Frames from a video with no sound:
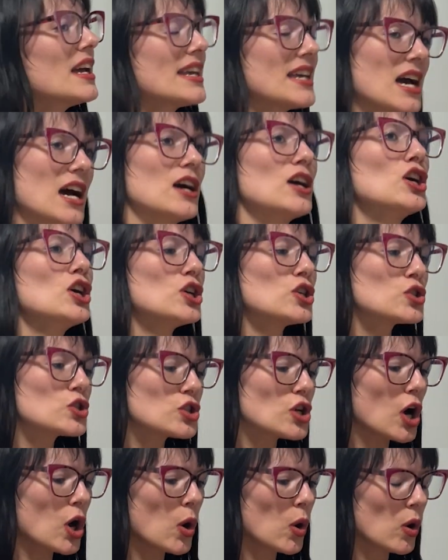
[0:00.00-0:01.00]
Yeah.
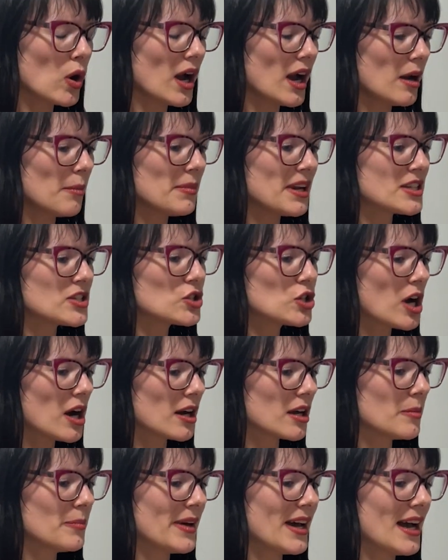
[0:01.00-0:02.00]
So let's
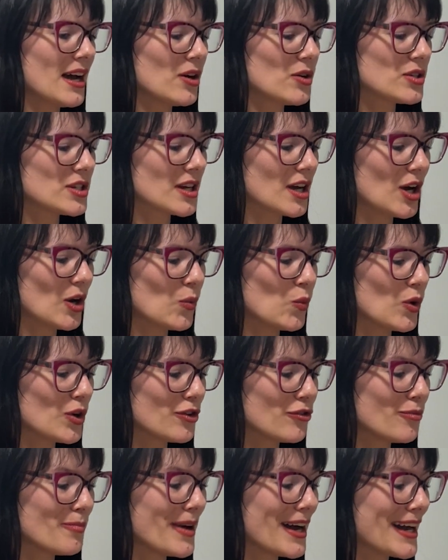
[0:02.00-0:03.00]
talk about one
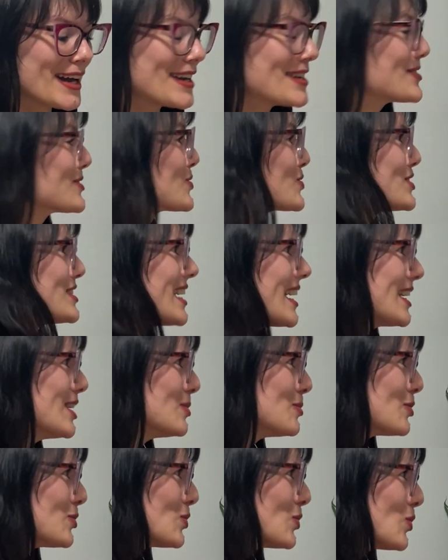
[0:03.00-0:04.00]
of my
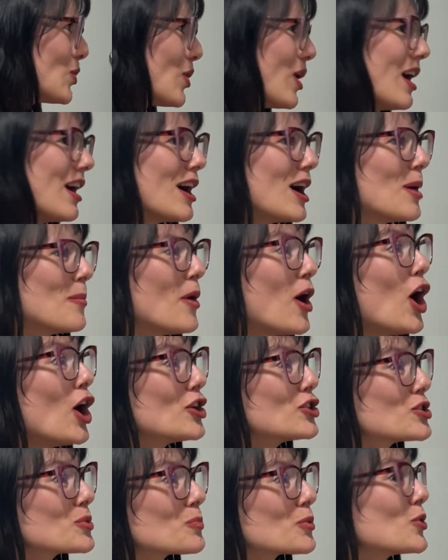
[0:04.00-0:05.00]
sustainable
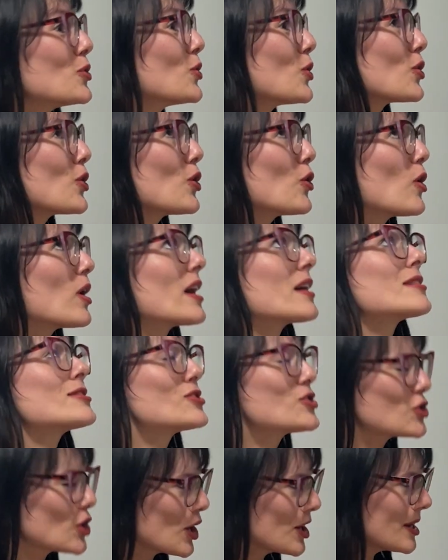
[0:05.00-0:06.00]
entrepreneur or like
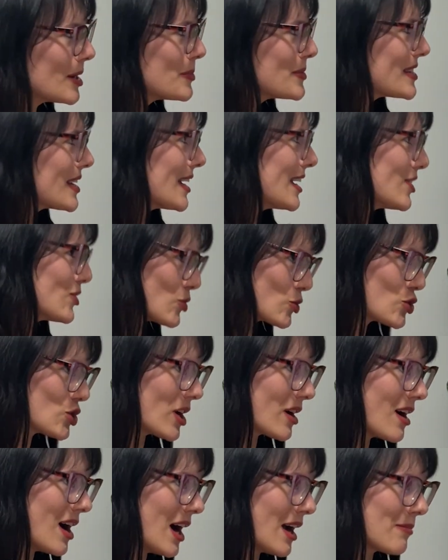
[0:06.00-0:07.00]
startups in
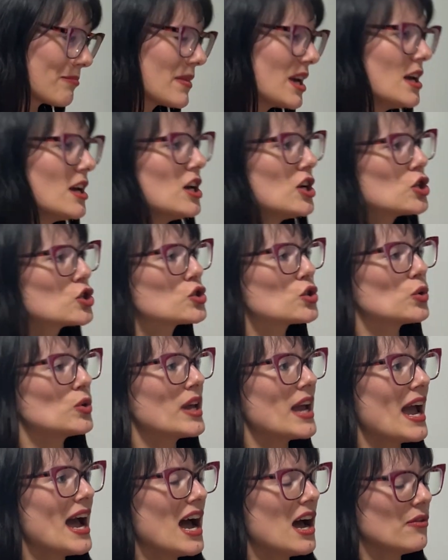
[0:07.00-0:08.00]
Shanghai. So
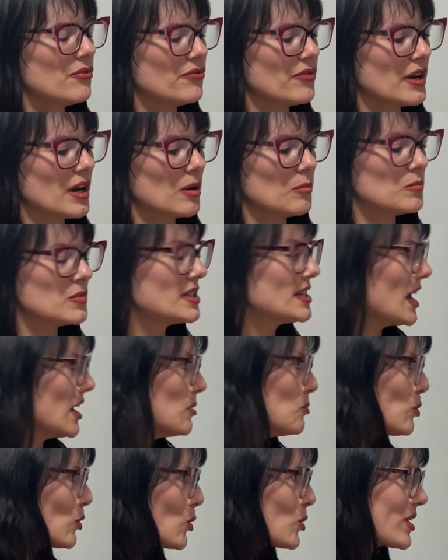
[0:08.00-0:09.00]
they have 10
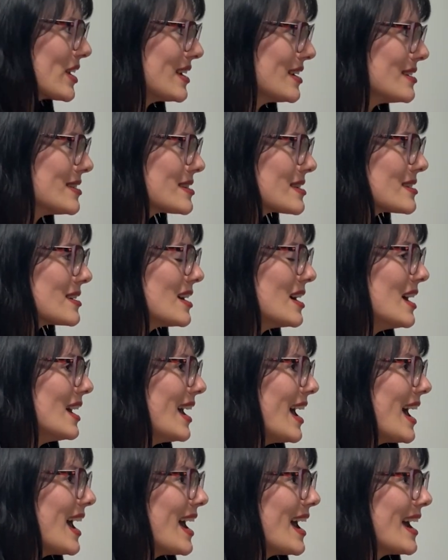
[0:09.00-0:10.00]
employees,
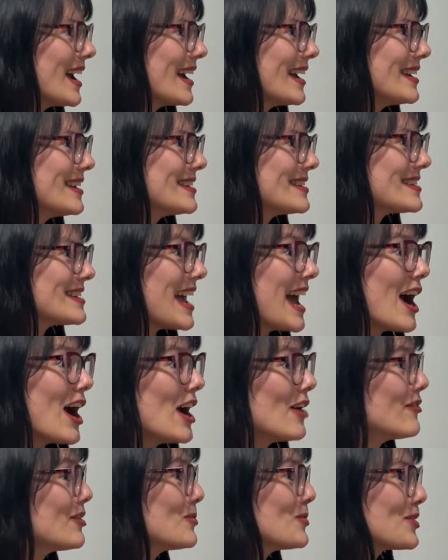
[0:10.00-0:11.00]
and
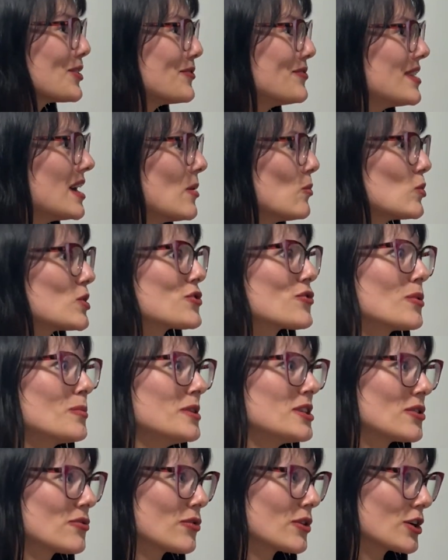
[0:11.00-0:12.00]
every one of them was from a
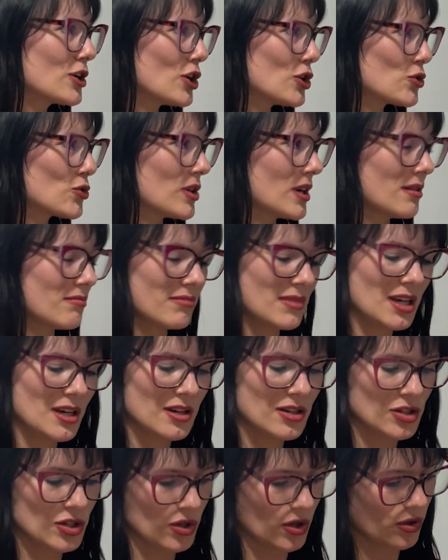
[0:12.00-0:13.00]
different country.
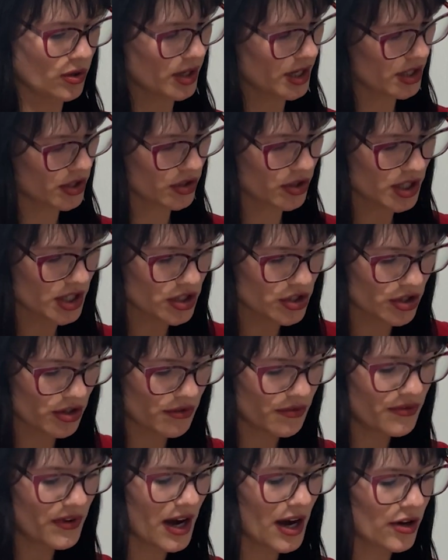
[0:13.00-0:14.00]
So
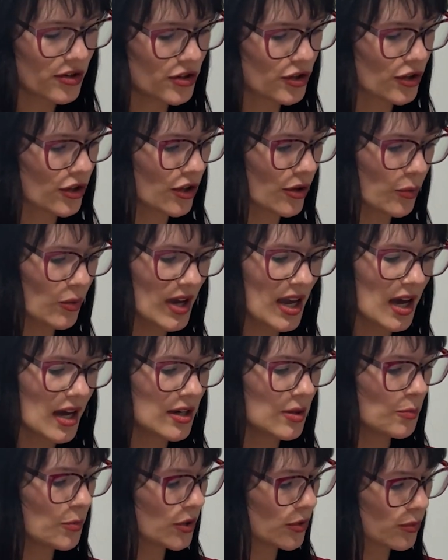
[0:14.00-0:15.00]
Indonesian founder, we had
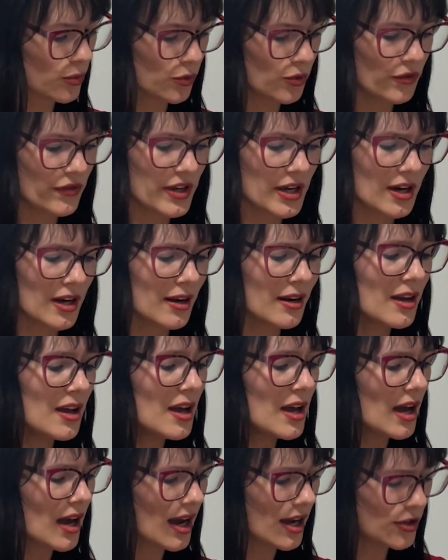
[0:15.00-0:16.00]
a Peruvian,
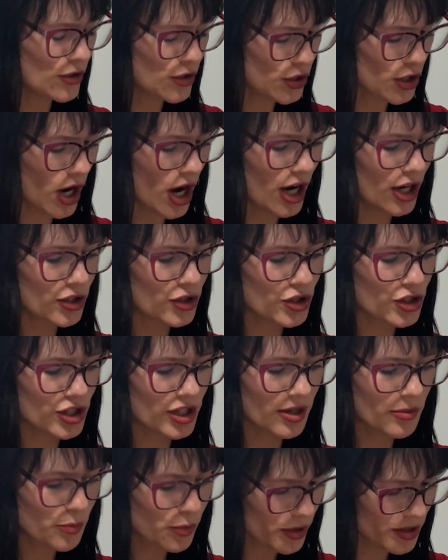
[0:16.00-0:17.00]
a Dutch,
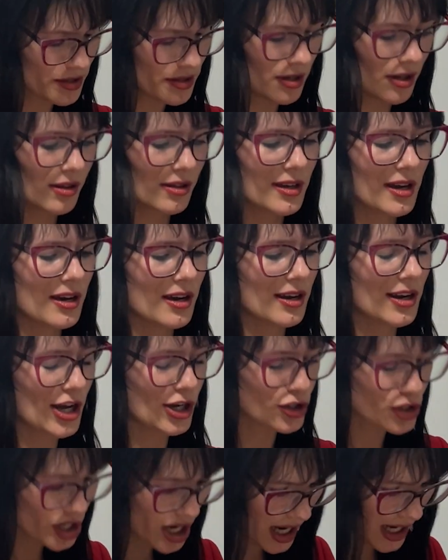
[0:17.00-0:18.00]
a Brazilian, a
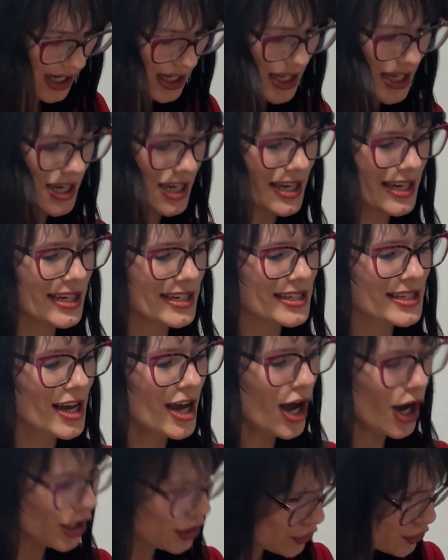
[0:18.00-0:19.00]
Chinese,
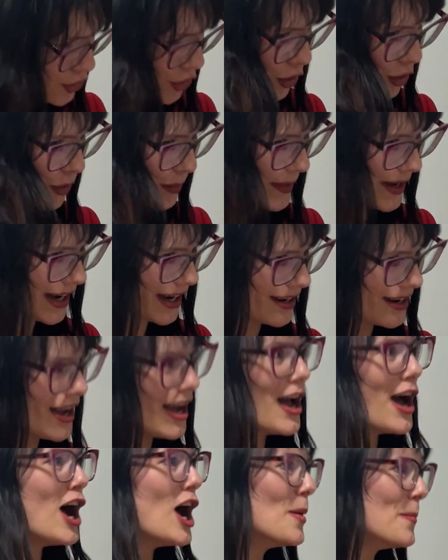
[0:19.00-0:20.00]
a German,
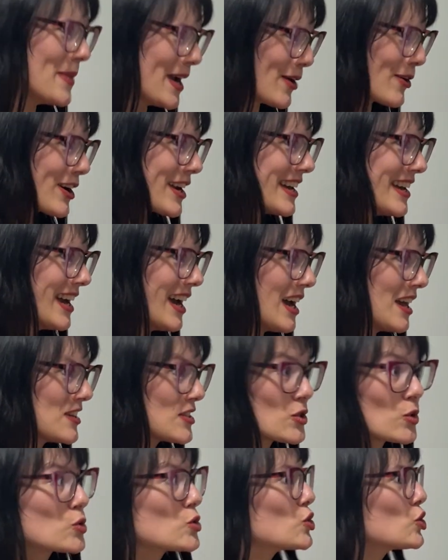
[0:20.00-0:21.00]
American.
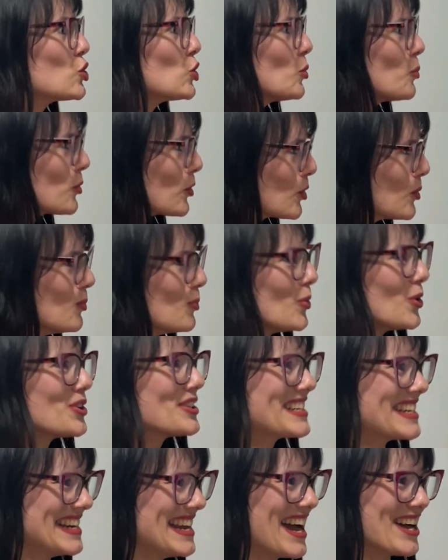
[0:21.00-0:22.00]
So super
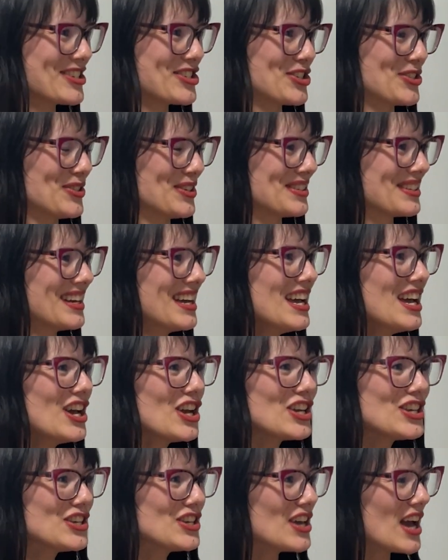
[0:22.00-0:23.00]
multinational.
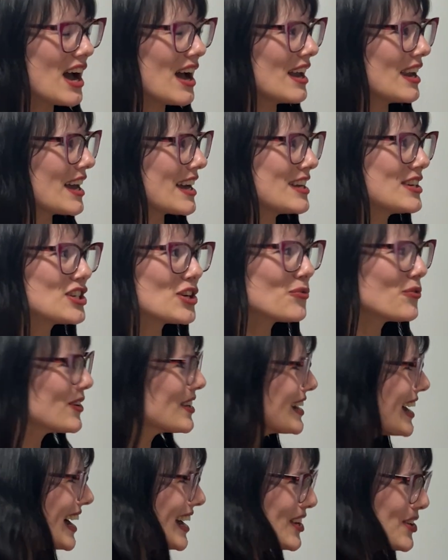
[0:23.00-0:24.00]
Yeah, like
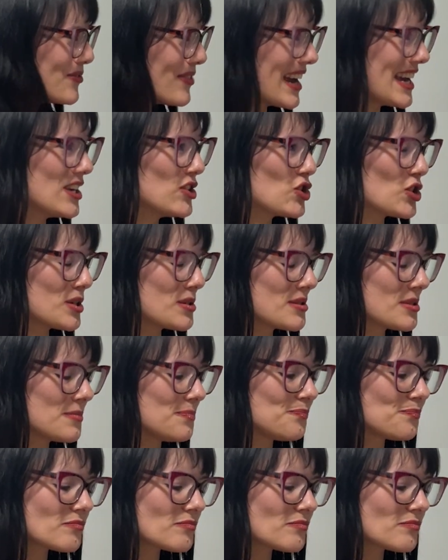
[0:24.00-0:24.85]
different kind of ages.